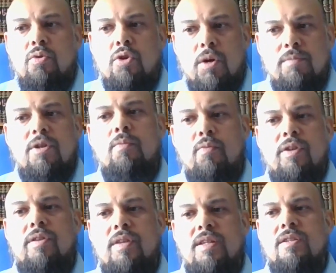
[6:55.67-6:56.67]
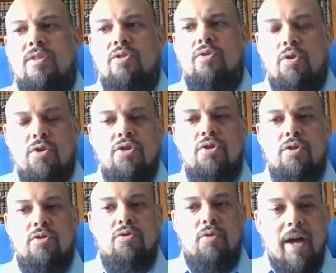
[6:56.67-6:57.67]
who comes up with these
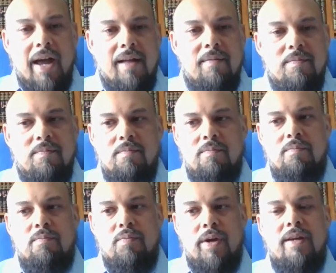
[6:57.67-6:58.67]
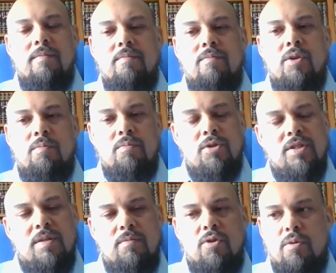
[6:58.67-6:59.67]
solutions to help bring the
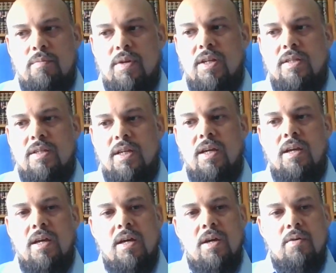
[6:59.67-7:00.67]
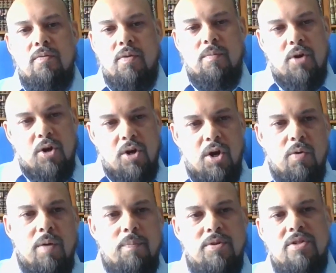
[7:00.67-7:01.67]
Muslim community from a
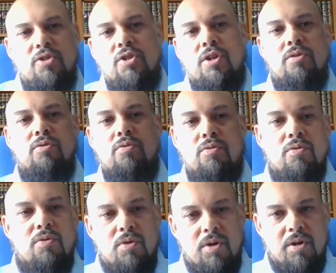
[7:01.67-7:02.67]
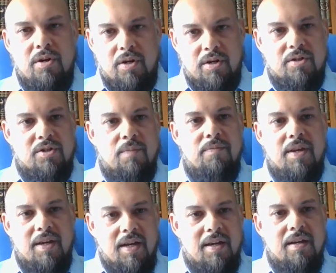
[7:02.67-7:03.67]
lower position to uh,
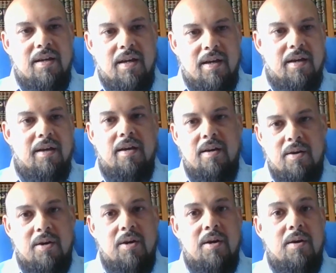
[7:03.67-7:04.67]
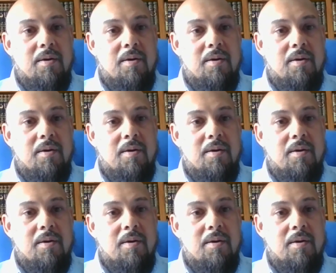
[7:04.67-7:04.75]
something uh,